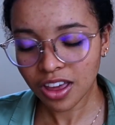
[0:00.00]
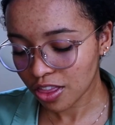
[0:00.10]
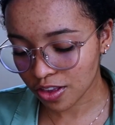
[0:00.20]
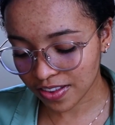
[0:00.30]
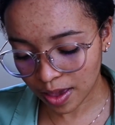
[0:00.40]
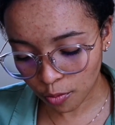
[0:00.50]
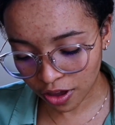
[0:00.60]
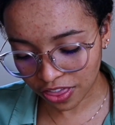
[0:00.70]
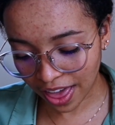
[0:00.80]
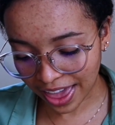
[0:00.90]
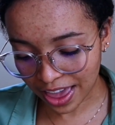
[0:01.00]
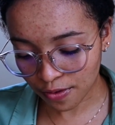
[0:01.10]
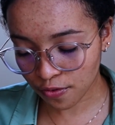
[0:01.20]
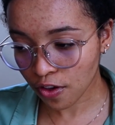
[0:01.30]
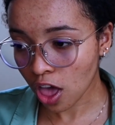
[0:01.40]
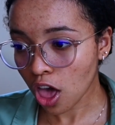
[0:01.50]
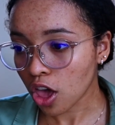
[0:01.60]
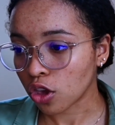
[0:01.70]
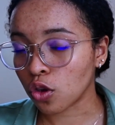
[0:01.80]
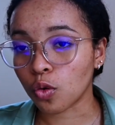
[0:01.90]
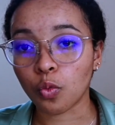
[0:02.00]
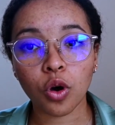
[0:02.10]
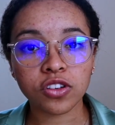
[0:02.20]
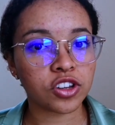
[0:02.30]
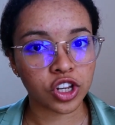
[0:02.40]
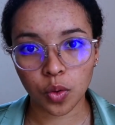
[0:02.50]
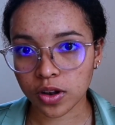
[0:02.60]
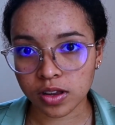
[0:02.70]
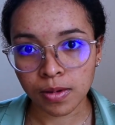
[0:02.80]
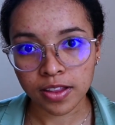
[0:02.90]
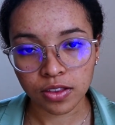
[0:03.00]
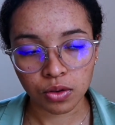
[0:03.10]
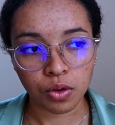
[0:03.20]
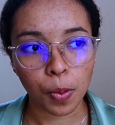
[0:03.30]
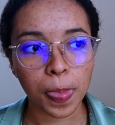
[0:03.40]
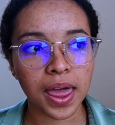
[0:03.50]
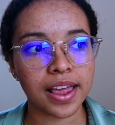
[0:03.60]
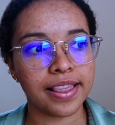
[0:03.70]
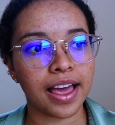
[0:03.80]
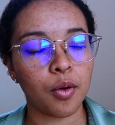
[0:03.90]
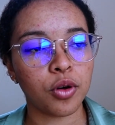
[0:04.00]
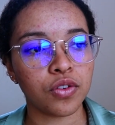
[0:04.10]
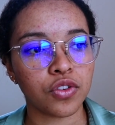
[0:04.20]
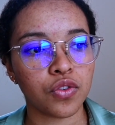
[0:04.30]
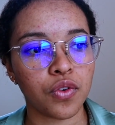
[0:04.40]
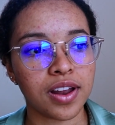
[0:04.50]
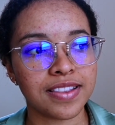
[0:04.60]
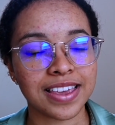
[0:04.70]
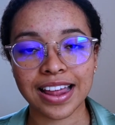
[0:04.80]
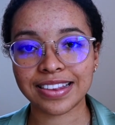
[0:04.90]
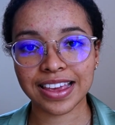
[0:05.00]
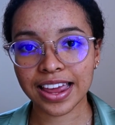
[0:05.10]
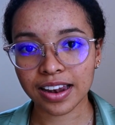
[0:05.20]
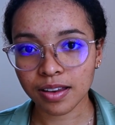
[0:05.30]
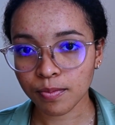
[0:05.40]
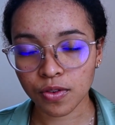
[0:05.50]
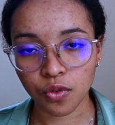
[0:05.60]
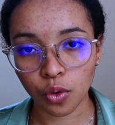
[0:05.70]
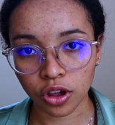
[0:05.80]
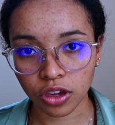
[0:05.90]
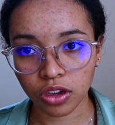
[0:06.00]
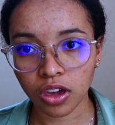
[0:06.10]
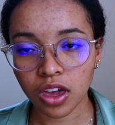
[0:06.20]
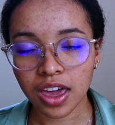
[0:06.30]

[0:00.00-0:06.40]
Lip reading: The same way that if you want to go into med school and that one of your friends gets in before you